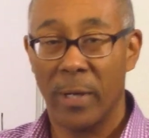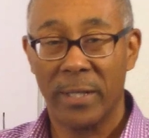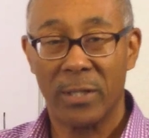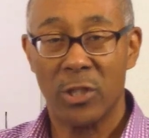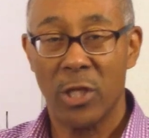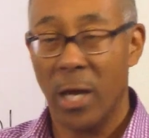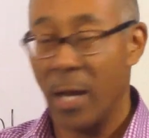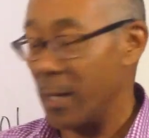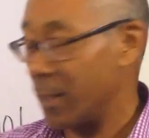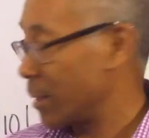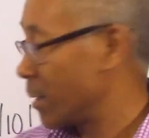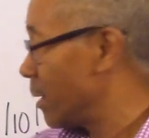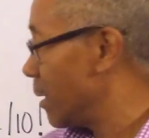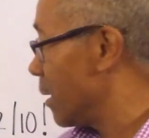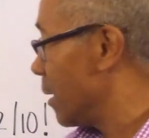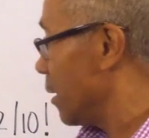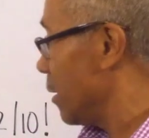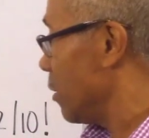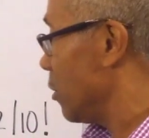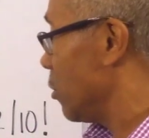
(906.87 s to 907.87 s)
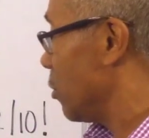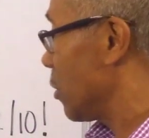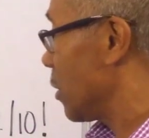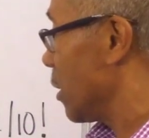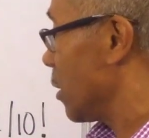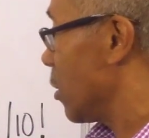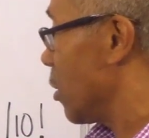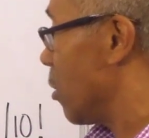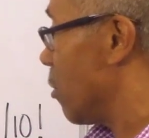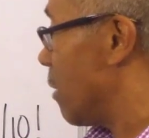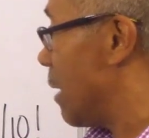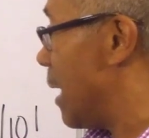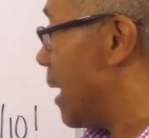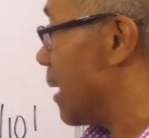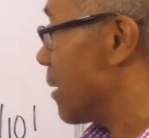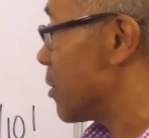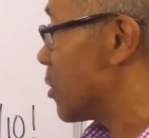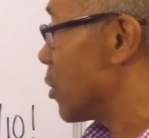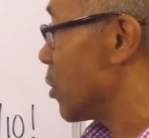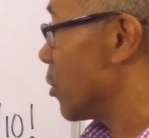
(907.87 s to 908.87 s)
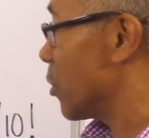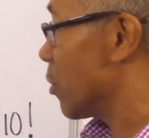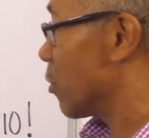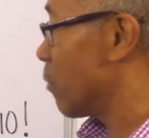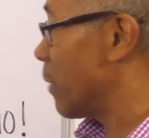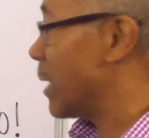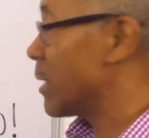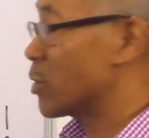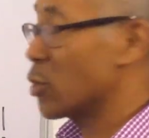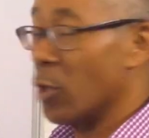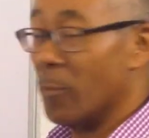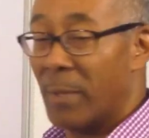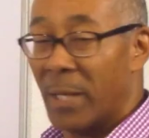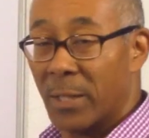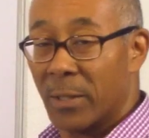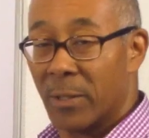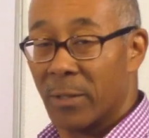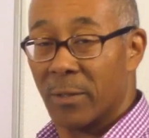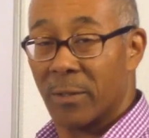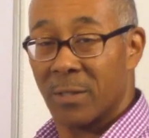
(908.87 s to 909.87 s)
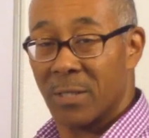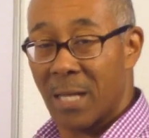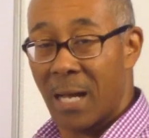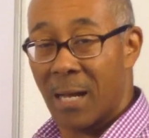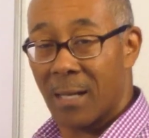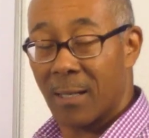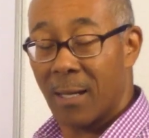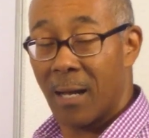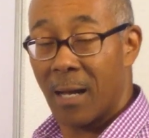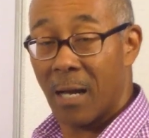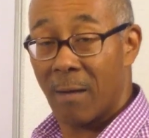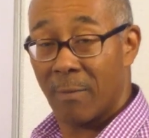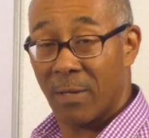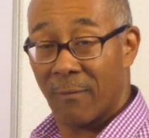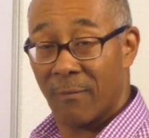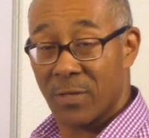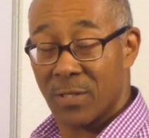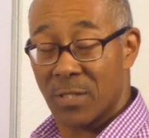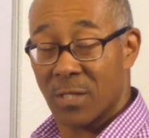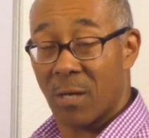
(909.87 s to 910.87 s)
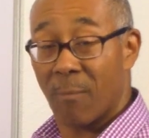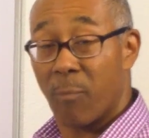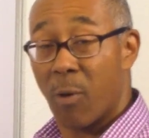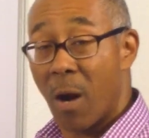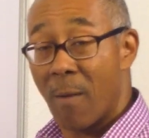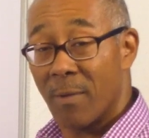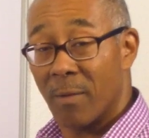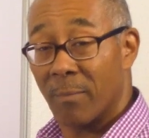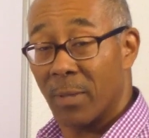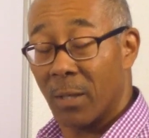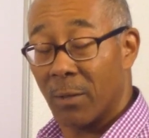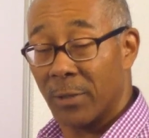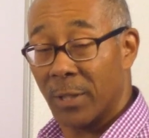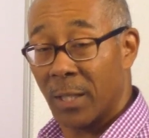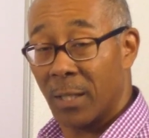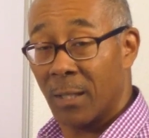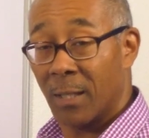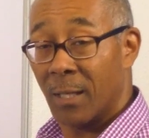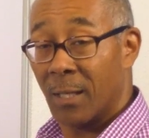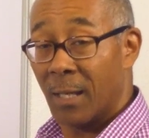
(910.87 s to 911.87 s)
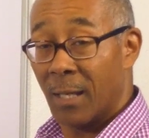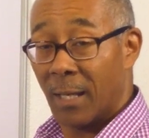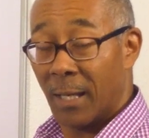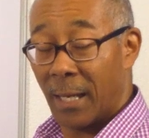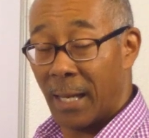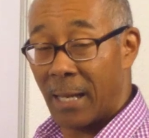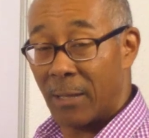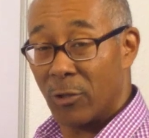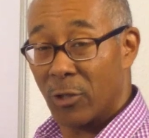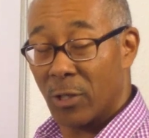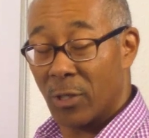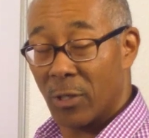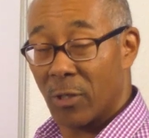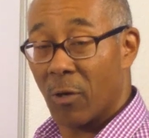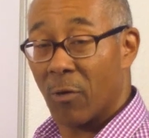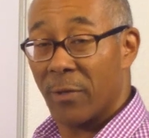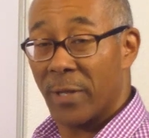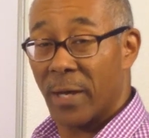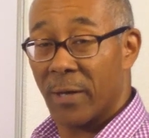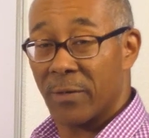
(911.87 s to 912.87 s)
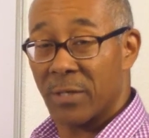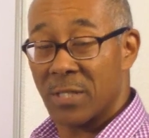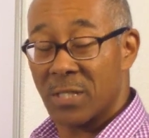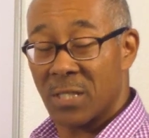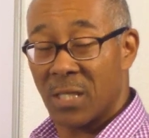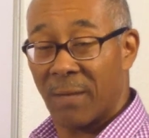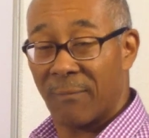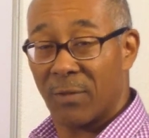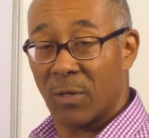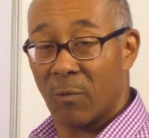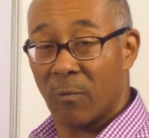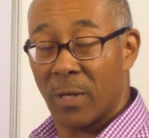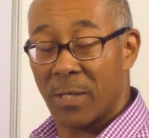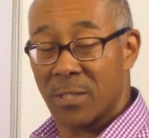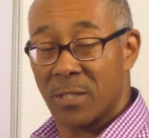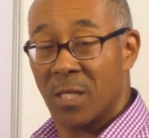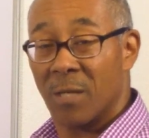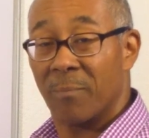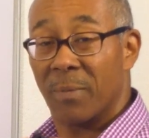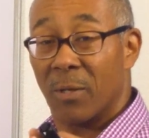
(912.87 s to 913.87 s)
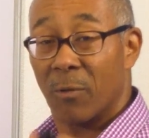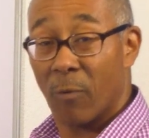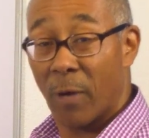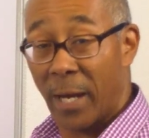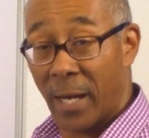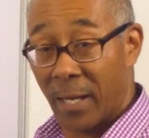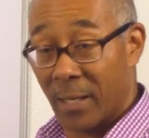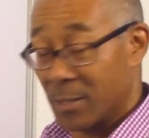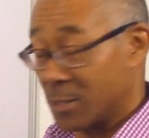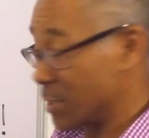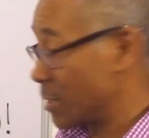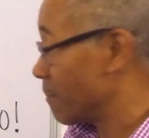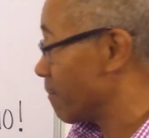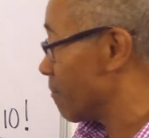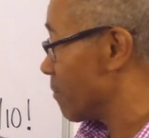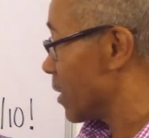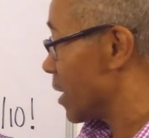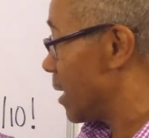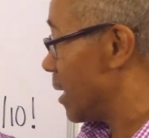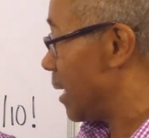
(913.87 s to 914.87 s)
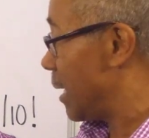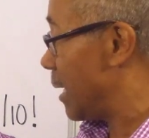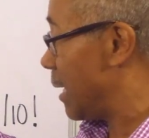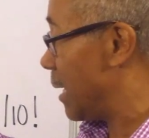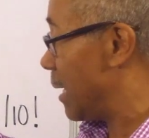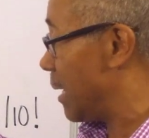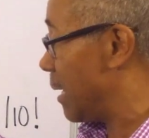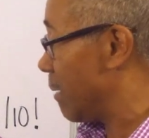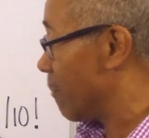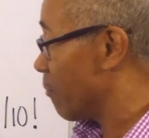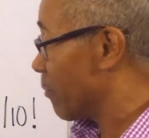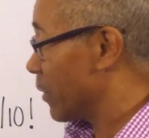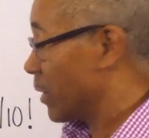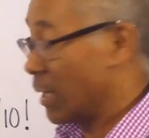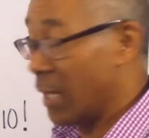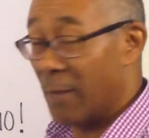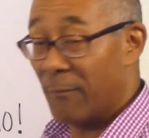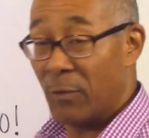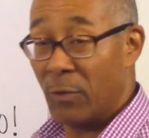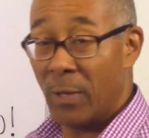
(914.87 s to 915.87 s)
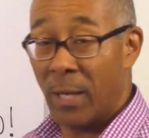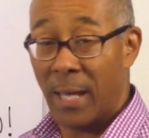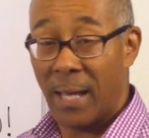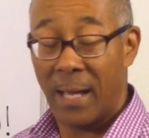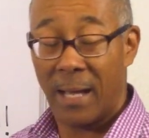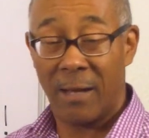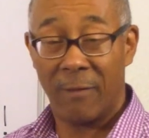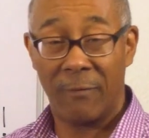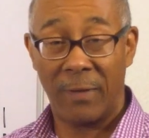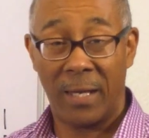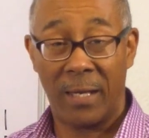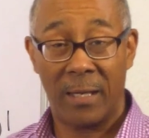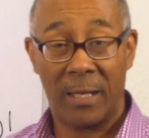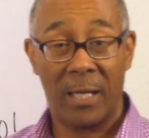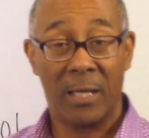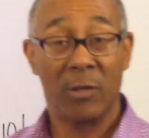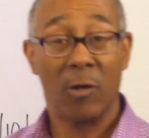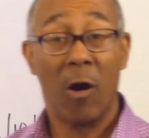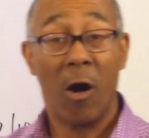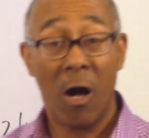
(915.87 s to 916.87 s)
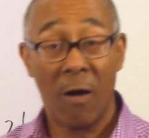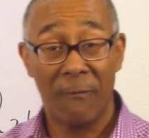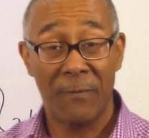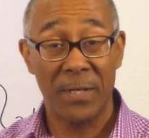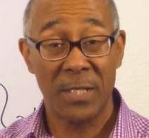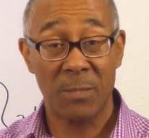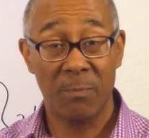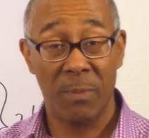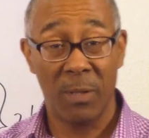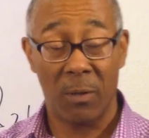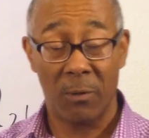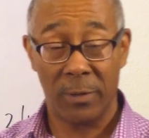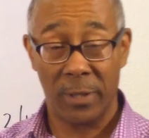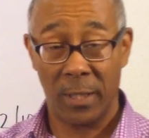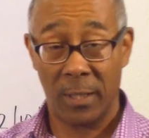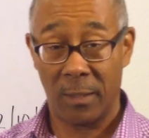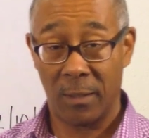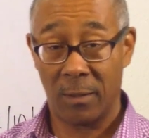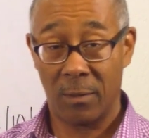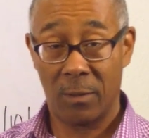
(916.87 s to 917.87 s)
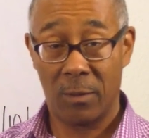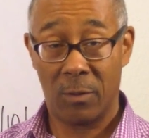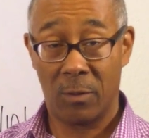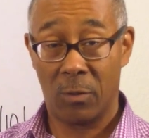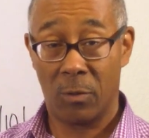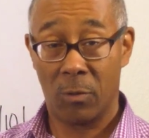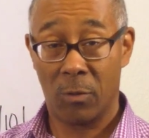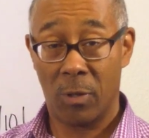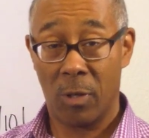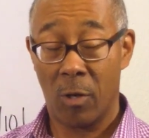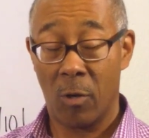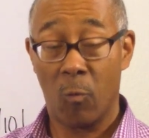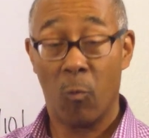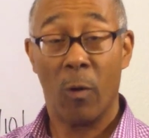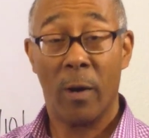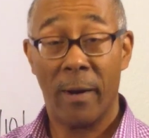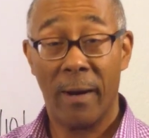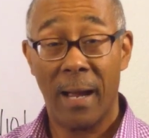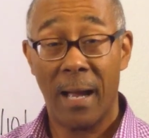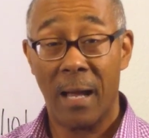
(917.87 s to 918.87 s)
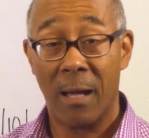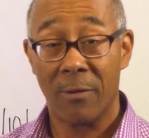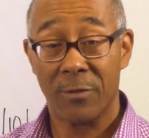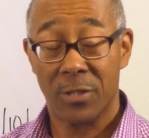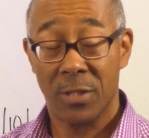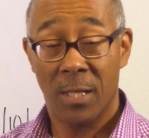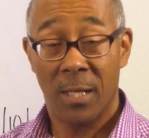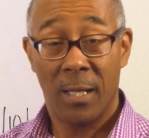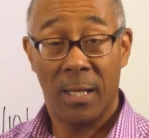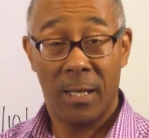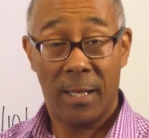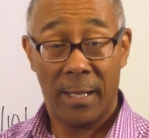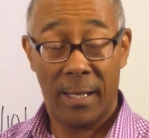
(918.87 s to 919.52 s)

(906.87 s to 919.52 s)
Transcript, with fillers: quick check. You can go on to rental meter dot com if it's an apartment building, and you can go there to see if the rents can be raised. Uh, if you have a, an office building or a warehouse,